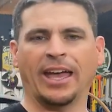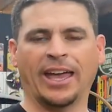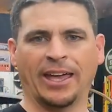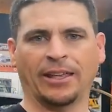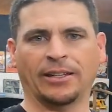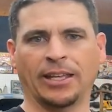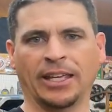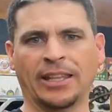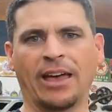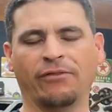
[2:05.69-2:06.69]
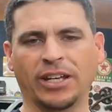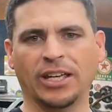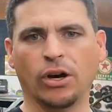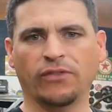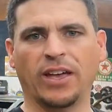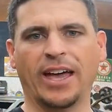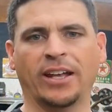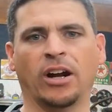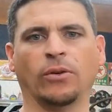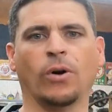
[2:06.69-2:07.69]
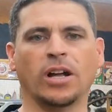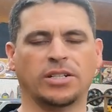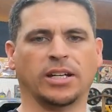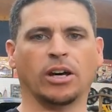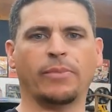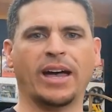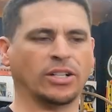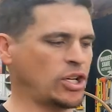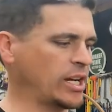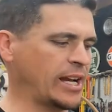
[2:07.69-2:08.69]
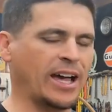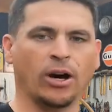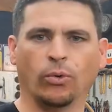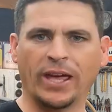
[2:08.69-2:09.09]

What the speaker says: and in that video, if you hadn't already watched it, go back and check it out.